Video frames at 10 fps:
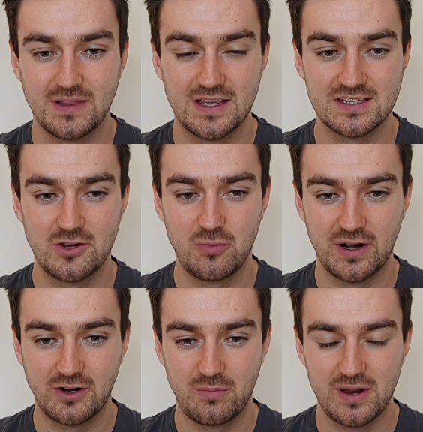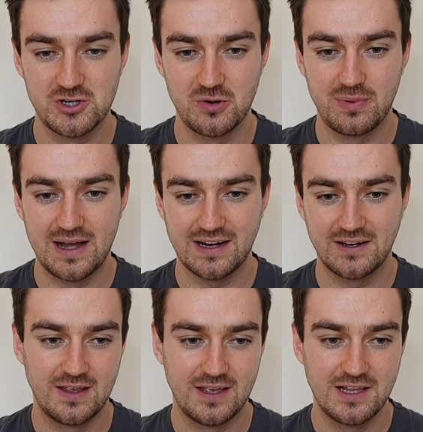Let's now bring our bishop
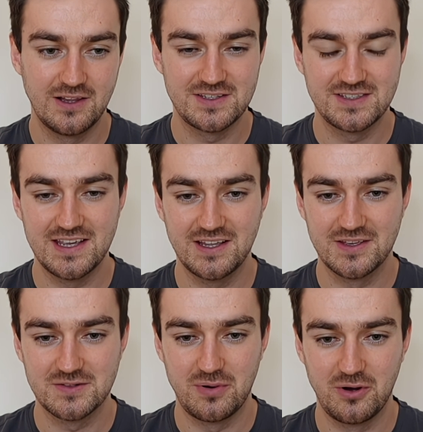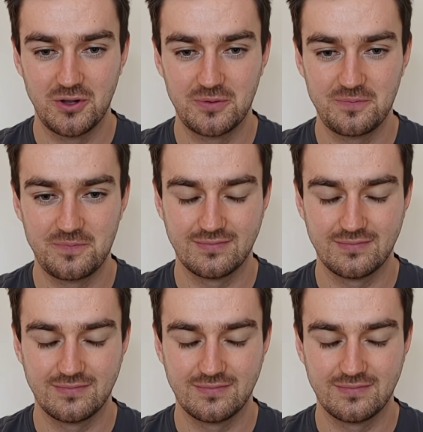back. Let's take this pawn.